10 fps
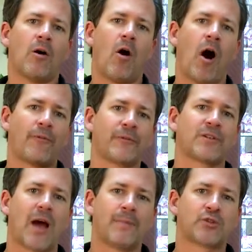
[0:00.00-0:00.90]

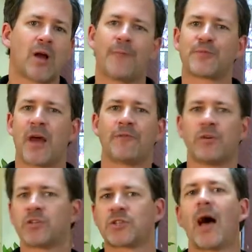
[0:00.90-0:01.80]
Oftentimes shops have
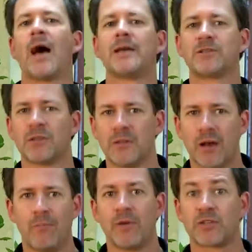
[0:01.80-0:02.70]
those signs in
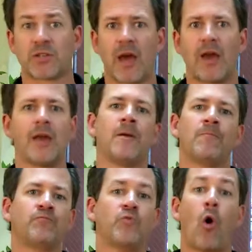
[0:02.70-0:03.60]
them that say
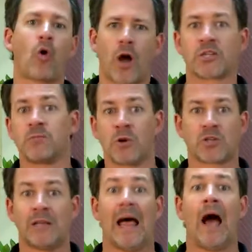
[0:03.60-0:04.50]
no customers
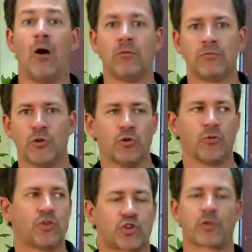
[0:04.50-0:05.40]
allowed due to
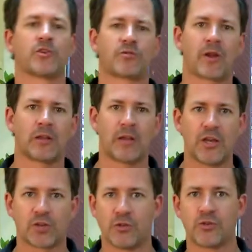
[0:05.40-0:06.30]
insurance
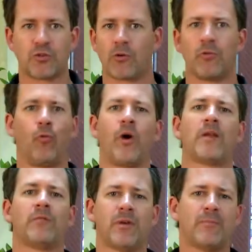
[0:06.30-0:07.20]
regulations or
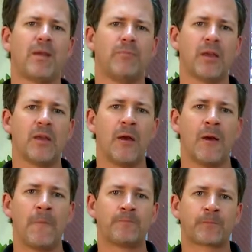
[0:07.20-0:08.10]
whatever it may be.
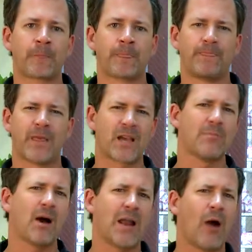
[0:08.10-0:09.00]
Think
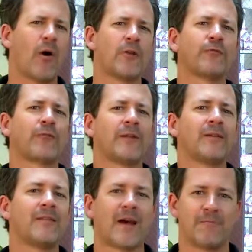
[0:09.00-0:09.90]
about how
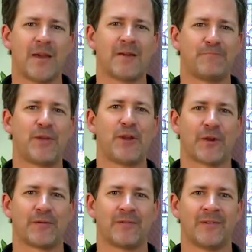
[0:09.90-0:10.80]
unfriendly that may appear.